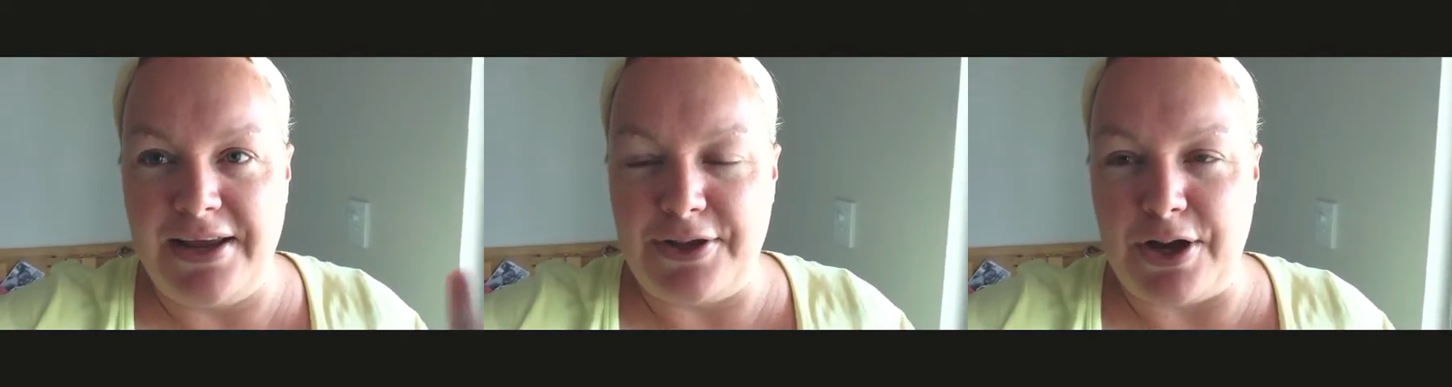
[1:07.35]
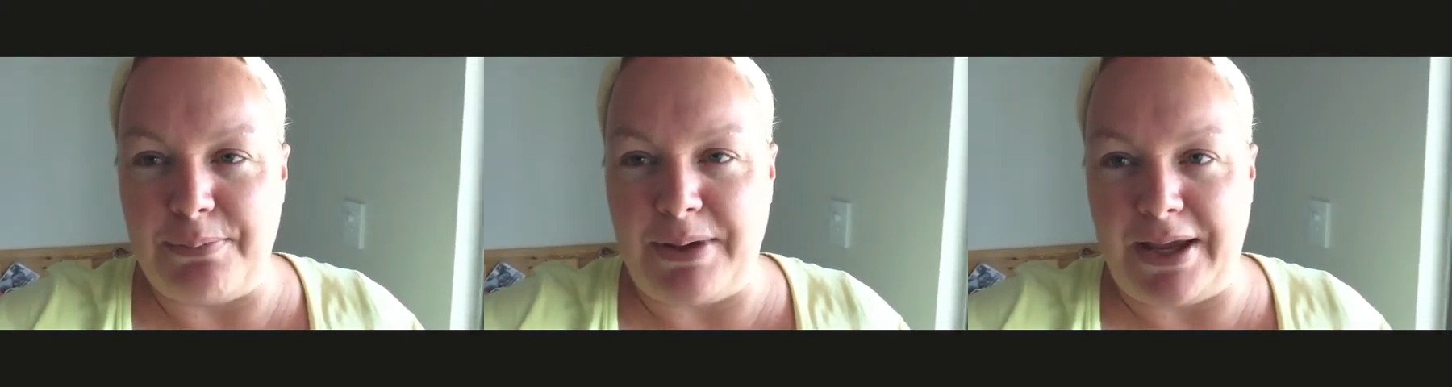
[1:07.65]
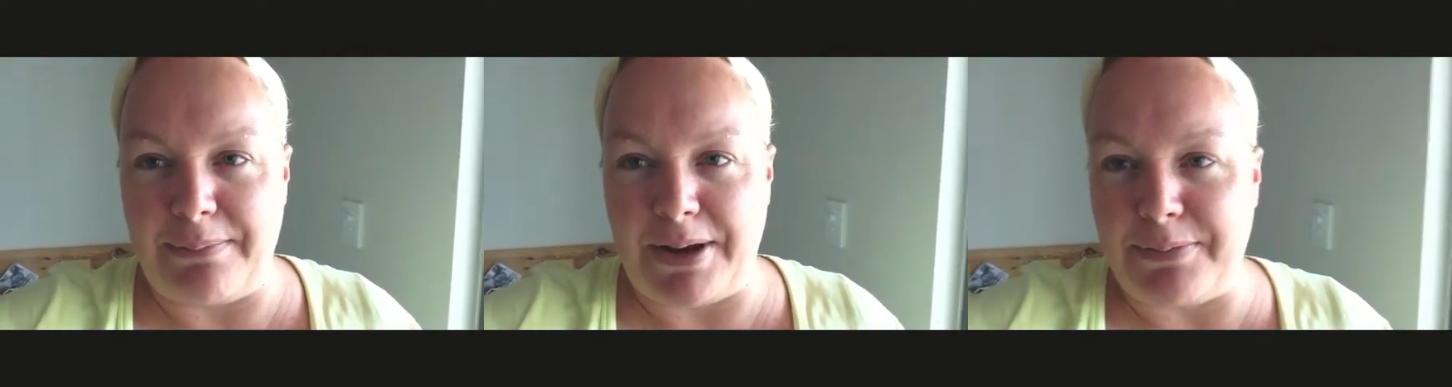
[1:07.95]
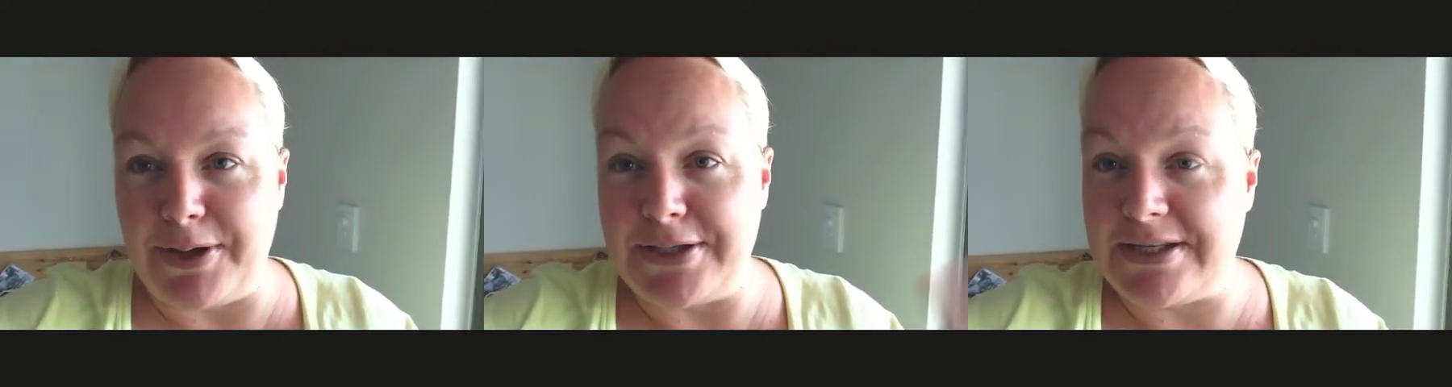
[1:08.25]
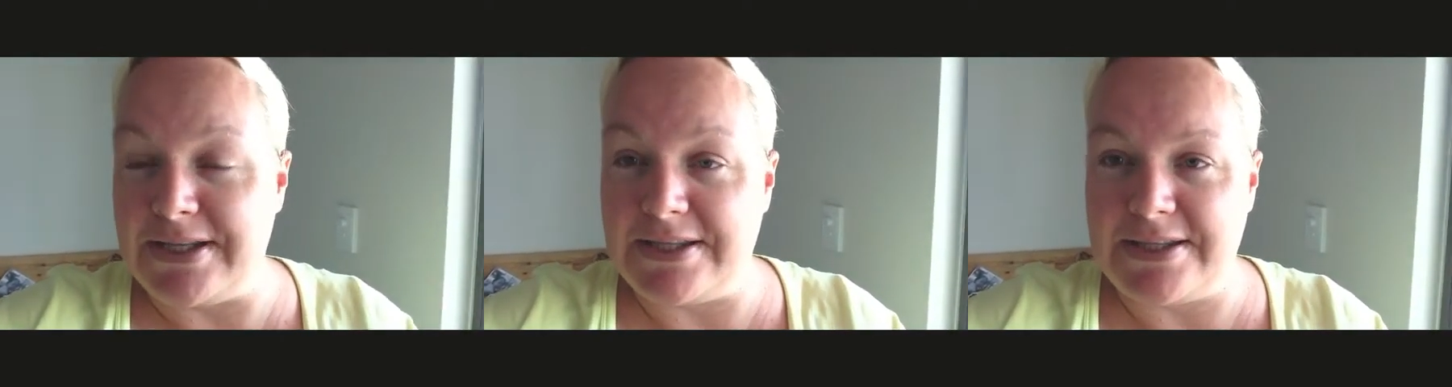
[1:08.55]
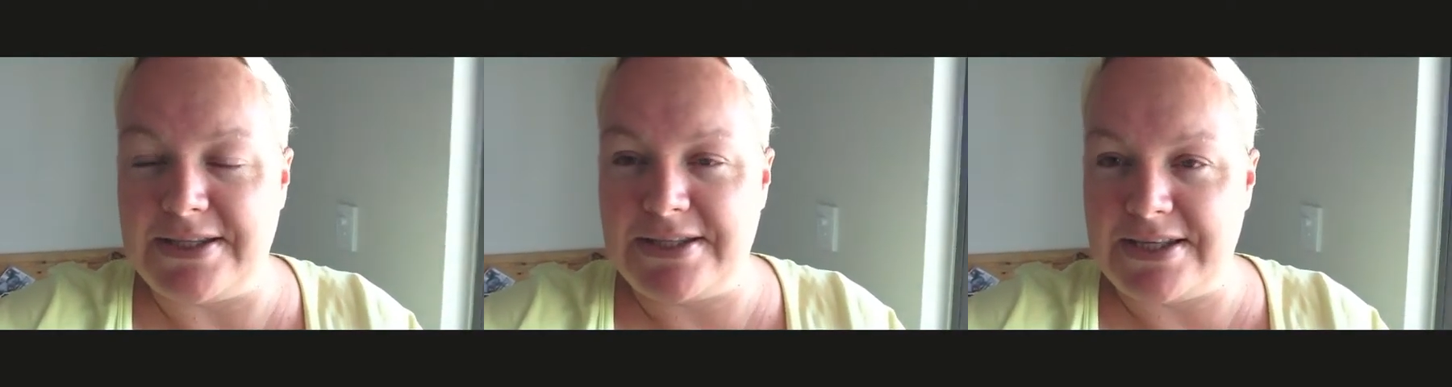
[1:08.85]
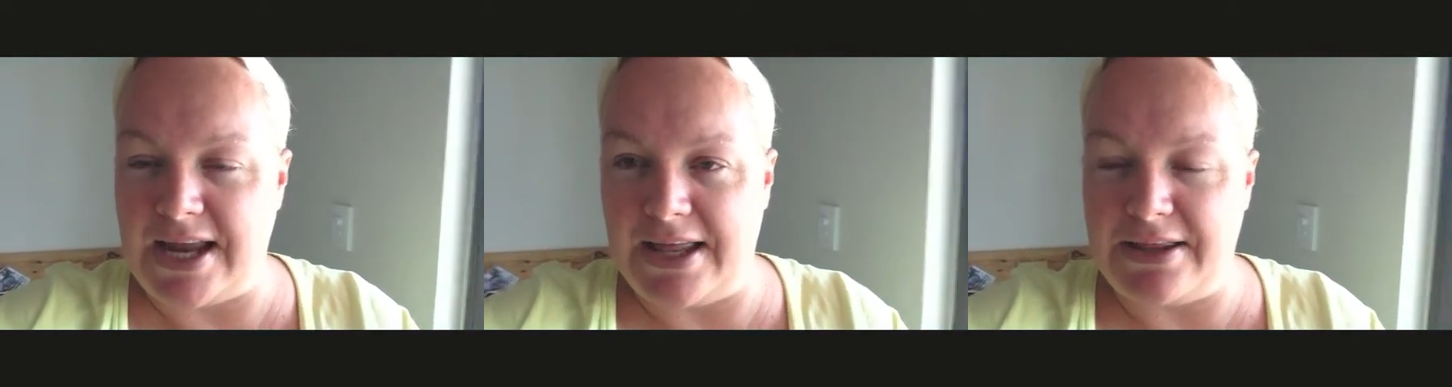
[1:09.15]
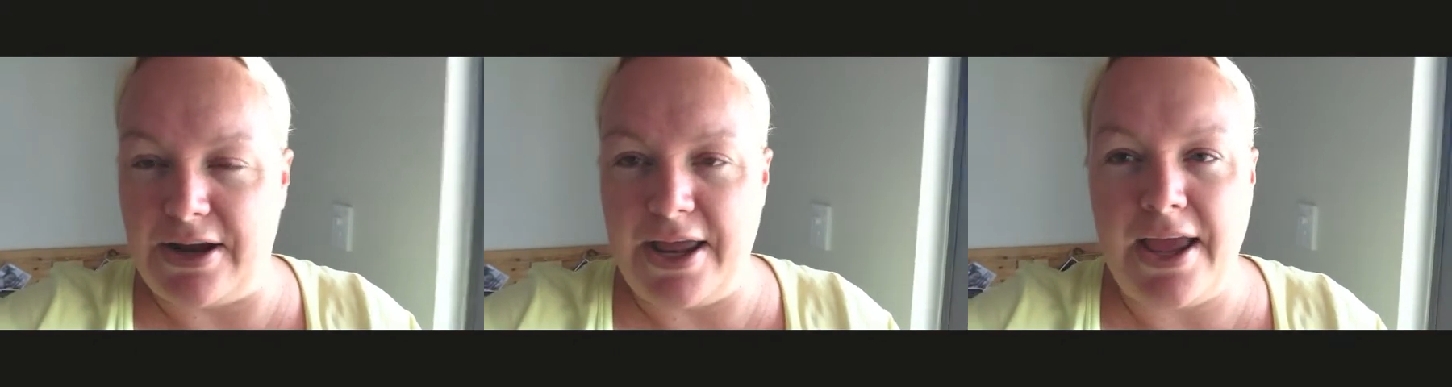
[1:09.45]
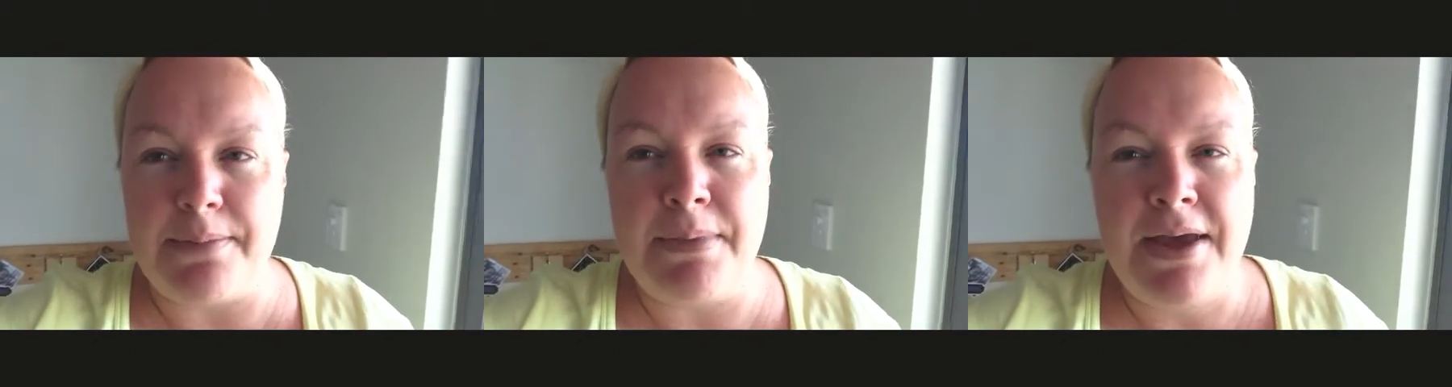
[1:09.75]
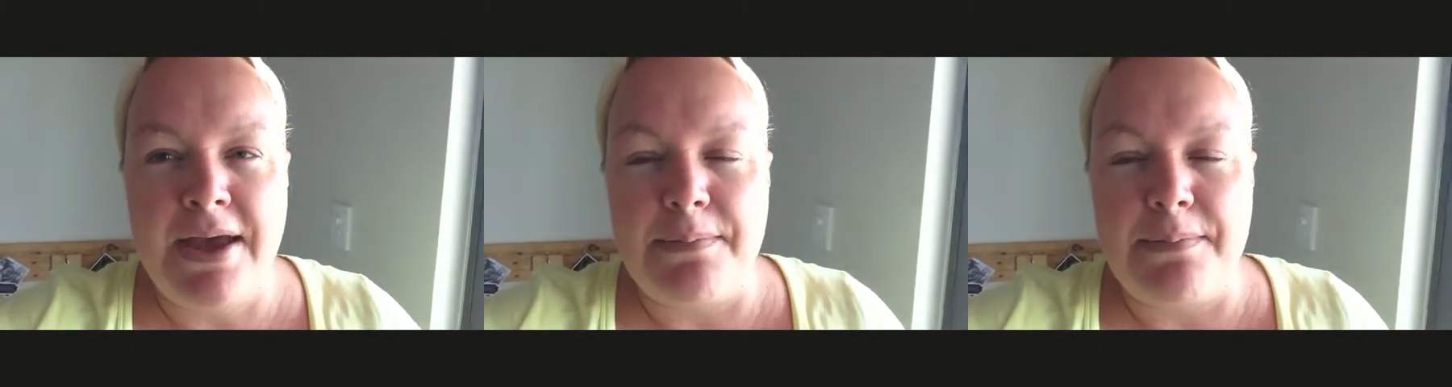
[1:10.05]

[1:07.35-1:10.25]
you know, being a better person today that I am.